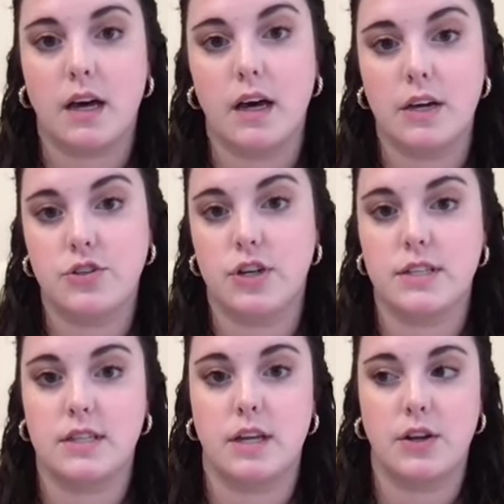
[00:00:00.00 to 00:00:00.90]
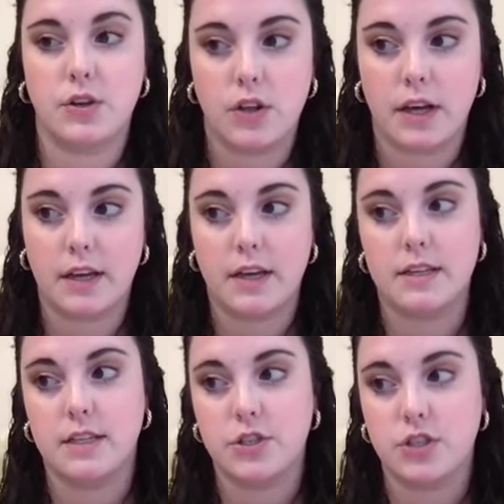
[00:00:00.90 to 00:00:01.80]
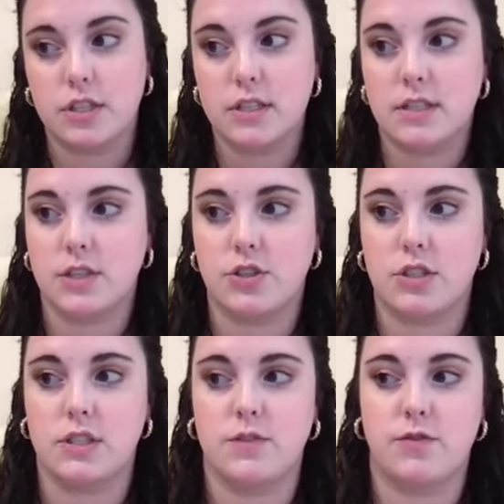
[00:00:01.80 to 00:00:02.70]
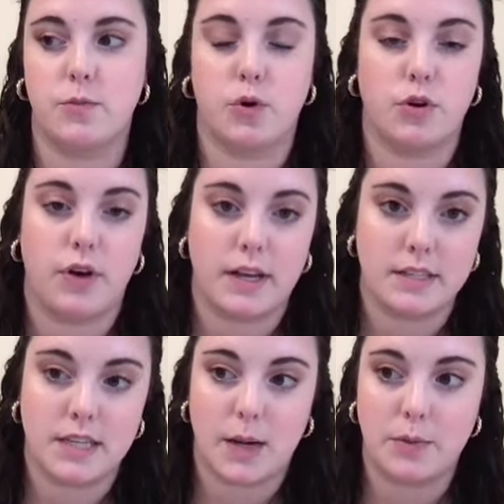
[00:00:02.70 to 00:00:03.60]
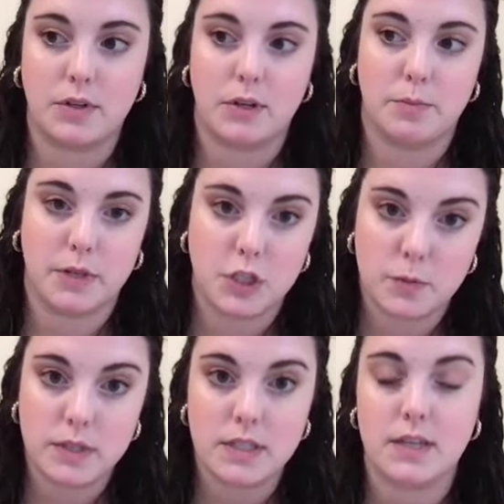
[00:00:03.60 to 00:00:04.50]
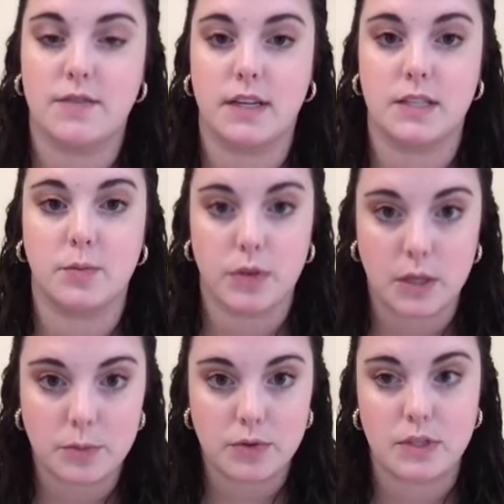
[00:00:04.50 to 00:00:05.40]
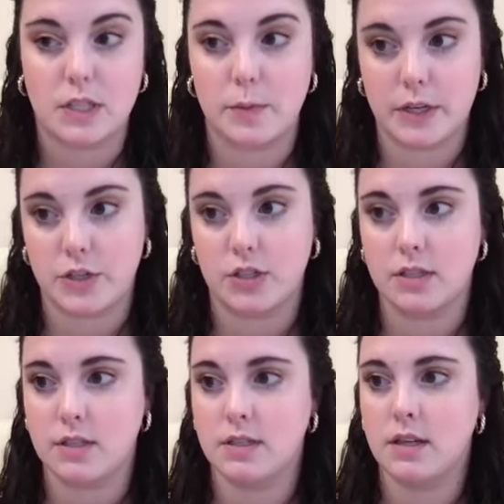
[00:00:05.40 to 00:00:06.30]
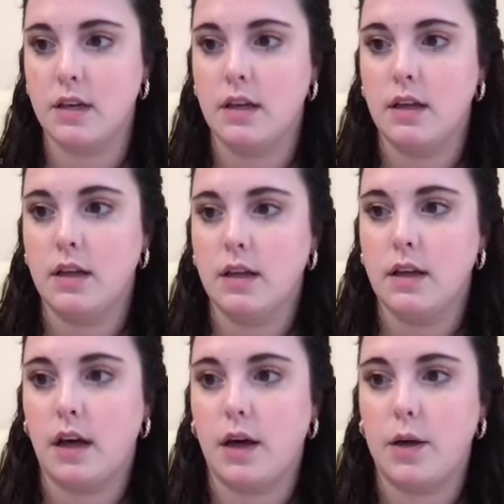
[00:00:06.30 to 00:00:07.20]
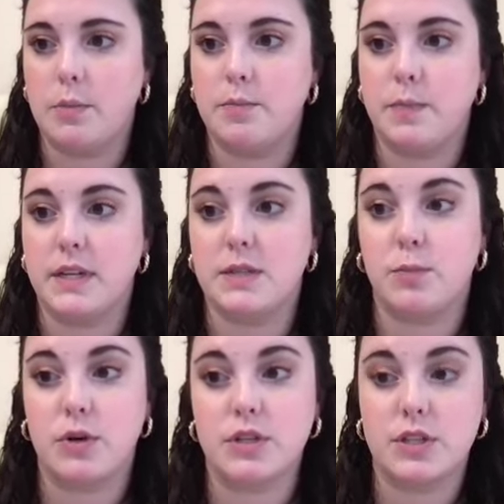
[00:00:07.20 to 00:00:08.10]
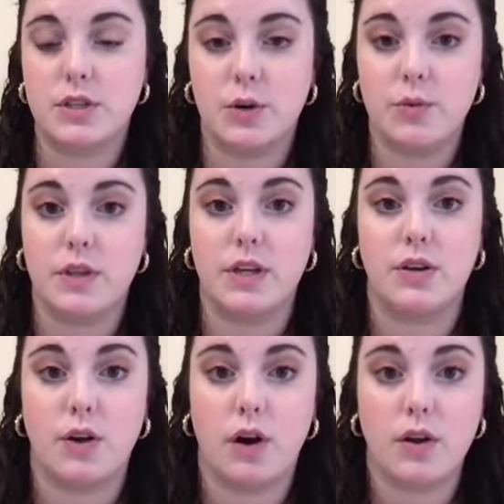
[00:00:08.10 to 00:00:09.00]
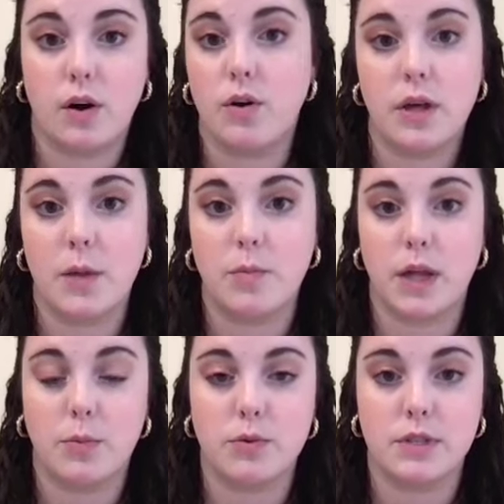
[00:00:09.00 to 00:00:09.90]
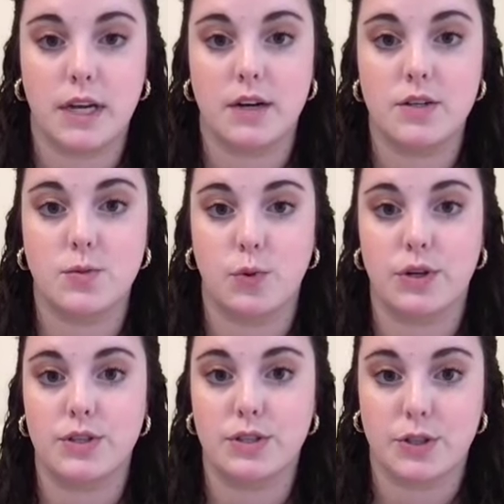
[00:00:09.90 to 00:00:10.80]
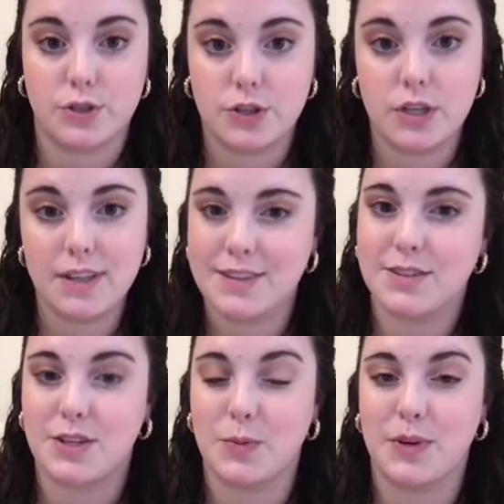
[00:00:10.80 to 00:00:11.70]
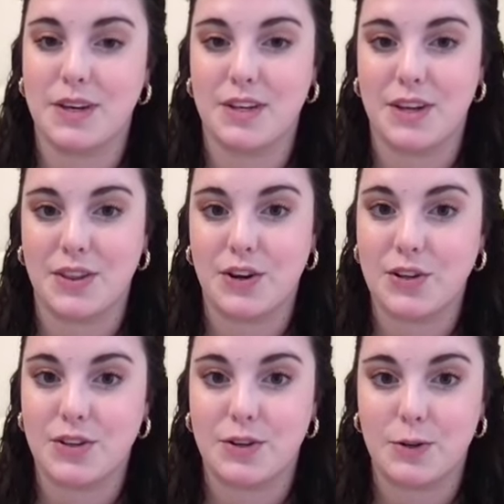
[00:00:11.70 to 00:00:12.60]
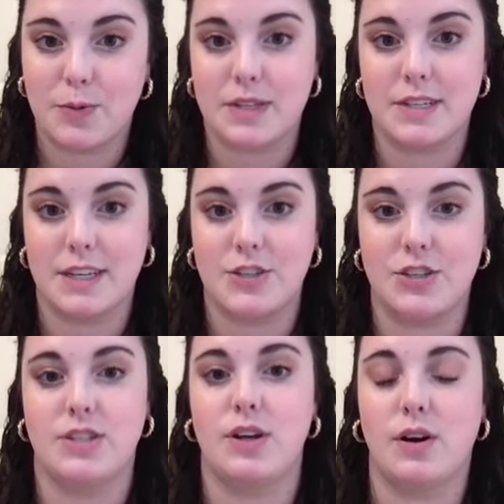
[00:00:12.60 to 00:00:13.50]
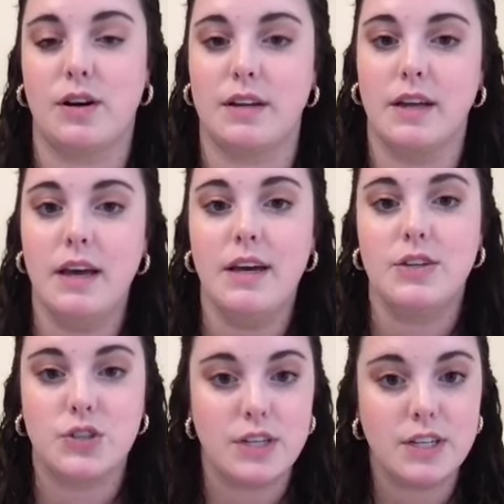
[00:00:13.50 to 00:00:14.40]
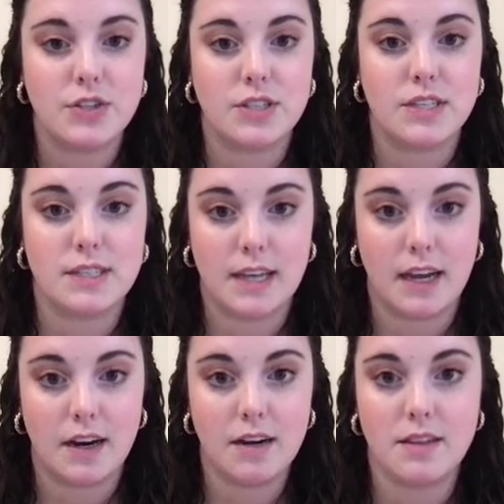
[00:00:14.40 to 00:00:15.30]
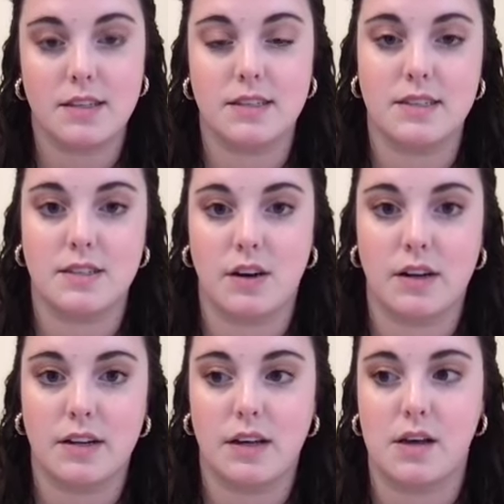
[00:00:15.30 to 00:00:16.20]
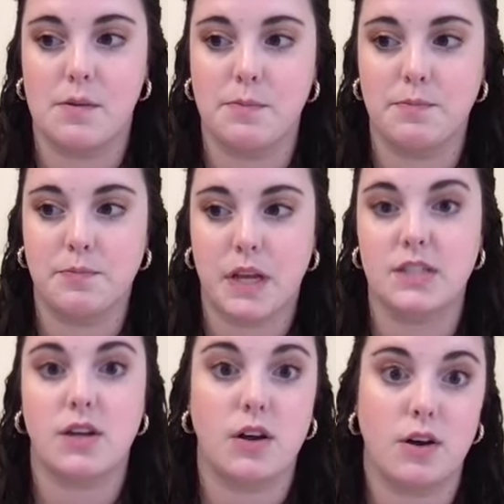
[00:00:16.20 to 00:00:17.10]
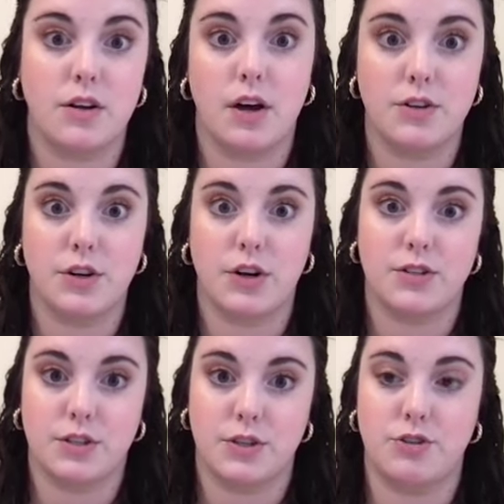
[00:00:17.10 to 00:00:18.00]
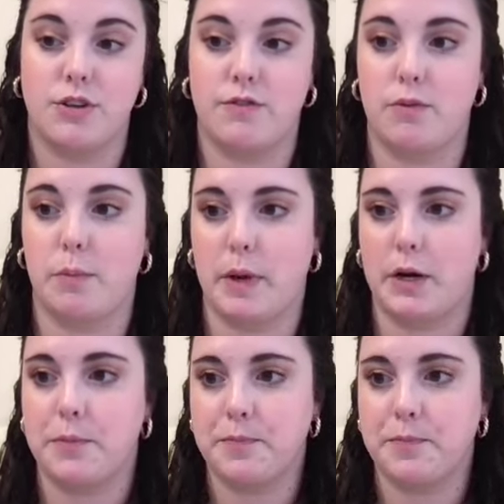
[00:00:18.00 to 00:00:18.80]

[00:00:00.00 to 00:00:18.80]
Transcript: address an underlying condition such as femoral acetabular impingement if that's applicable to the patient. It's important to note that not all hip labral tears warrant surgery. There's going to be another clinical presentation on treating just a tear that has not undergone surgery for repair.